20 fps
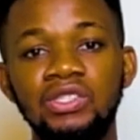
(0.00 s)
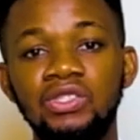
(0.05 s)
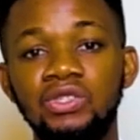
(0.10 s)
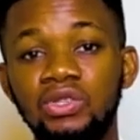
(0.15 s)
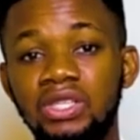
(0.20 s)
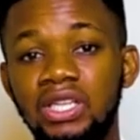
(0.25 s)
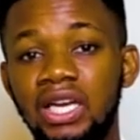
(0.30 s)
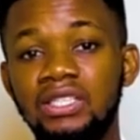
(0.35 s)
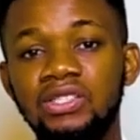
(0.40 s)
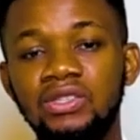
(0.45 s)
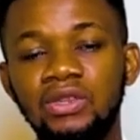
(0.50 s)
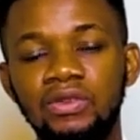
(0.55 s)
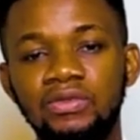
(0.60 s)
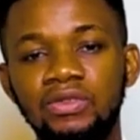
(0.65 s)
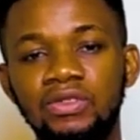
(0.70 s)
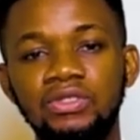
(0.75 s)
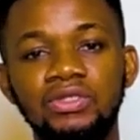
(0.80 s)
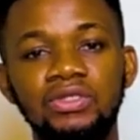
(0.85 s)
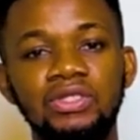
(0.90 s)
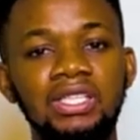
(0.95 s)
So that's all
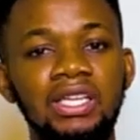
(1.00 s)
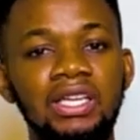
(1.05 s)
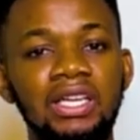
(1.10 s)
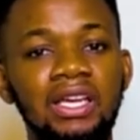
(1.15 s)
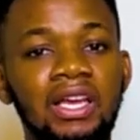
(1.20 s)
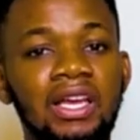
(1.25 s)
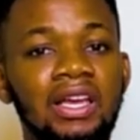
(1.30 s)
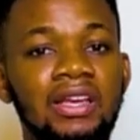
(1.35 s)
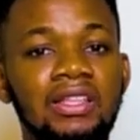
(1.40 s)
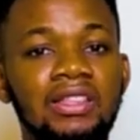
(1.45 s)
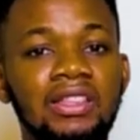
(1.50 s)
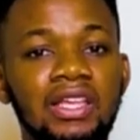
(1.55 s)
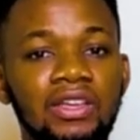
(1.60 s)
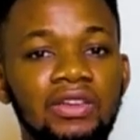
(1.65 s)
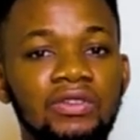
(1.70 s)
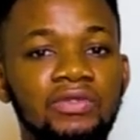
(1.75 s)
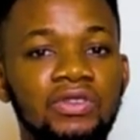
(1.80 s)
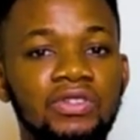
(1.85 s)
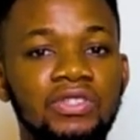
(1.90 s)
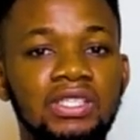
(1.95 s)
for today.
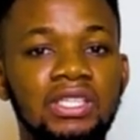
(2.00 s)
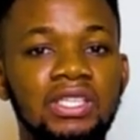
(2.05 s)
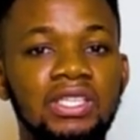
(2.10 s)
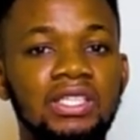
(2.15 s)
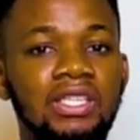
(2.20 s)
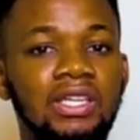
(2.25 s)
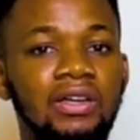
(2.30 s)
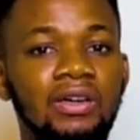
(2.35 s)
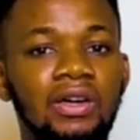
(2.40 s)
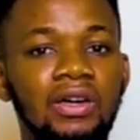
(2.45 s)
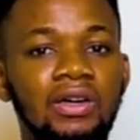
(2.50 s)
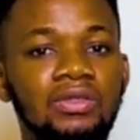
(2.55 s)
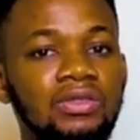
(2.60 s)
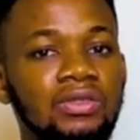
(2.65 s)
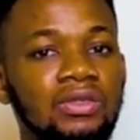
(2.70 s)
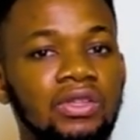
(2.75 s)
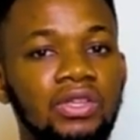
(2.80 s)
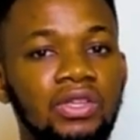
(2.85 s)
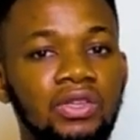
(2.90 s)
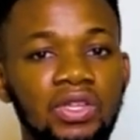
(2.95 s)
Thank you for sticking
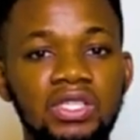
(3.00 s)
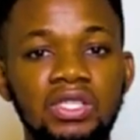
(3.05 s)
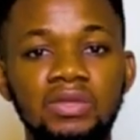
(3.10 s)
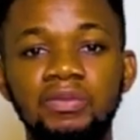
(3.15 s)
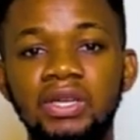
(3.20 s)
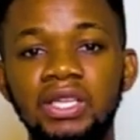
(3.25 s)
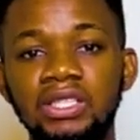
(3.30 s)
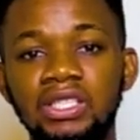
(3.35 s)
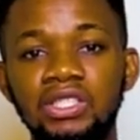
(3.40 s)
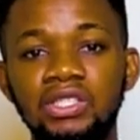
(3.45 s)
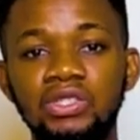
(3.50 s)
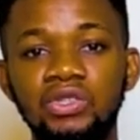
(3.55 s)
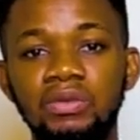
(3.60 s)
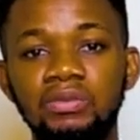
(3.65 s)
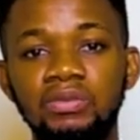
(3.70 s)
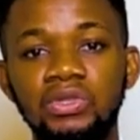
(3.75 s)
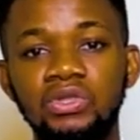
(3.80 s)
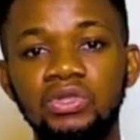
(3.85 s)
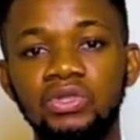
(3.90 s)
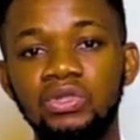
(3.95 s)
around. You expect a new
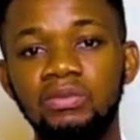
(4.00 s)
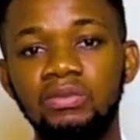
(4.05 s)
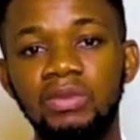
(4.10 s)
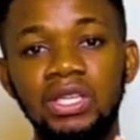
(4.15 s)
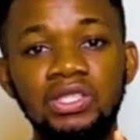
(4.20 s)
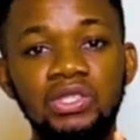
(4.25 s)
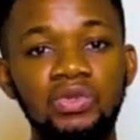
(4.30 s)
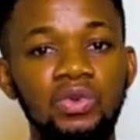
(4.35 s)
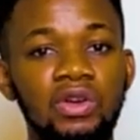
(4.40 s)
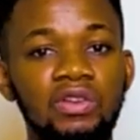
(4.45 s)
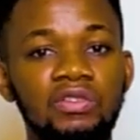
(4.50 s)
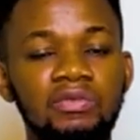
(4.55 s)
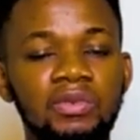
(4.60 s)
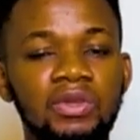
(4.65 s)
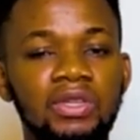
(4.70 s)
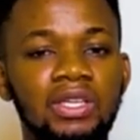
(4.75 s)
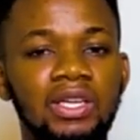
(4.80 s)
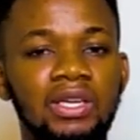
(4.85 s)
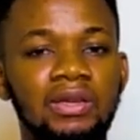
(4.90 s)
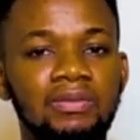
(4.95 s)
episode by 12
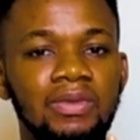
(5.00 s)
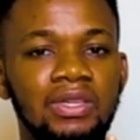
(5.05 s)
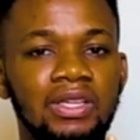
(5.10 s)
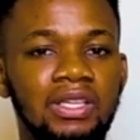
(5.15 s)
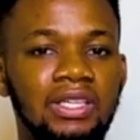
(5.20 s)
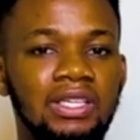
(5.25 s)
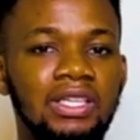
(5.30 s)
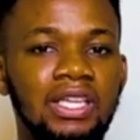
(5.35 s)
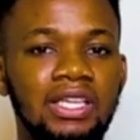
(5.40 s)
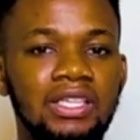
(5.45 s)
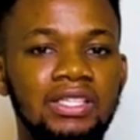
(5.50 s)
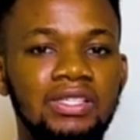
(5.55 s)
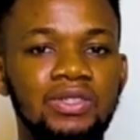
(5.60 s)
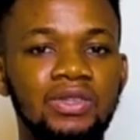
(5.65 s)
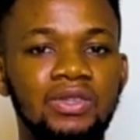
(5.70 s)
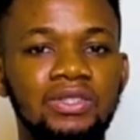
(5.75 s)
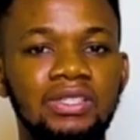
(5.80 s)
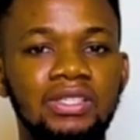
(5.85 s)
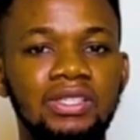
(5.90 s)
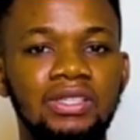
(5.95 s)
p.m. next
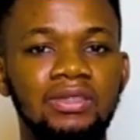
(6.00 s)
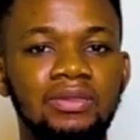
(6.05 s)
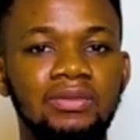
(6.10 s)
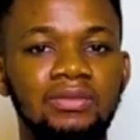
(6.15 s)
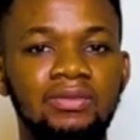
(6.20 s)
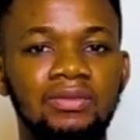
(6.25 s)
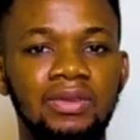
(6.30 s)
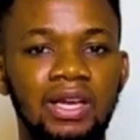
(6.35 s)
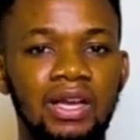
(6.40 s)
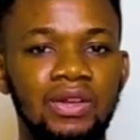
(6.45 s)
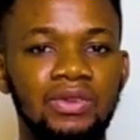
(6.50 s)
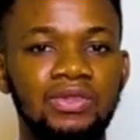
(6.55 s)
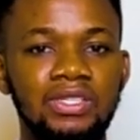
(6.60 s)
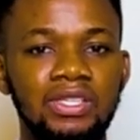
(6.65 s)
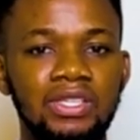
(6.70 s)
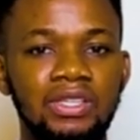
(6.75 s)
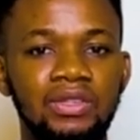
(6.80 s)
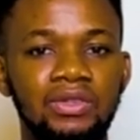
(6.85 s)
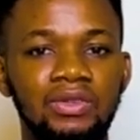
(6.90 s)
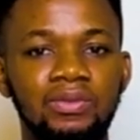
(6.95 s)
Sunday. I'll
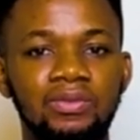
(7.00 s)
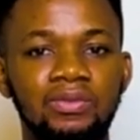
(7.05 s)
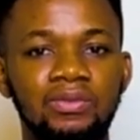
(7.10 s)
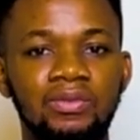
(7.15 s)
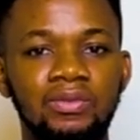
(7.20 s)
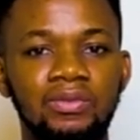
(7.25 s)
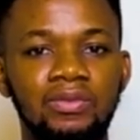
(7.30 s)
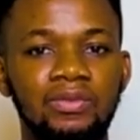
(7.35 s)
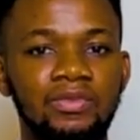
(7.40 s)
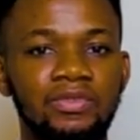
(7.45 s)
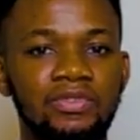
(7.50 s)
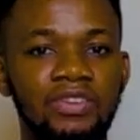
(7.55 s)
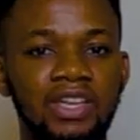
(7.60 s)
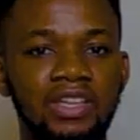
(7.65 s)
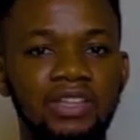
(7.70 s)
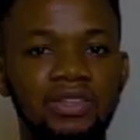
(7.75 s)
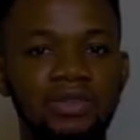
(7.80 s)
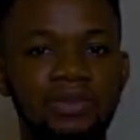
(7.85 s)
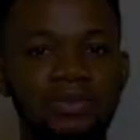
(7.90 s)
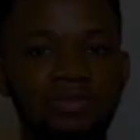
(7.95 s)
see you.
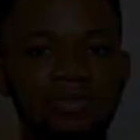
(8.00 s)
Thank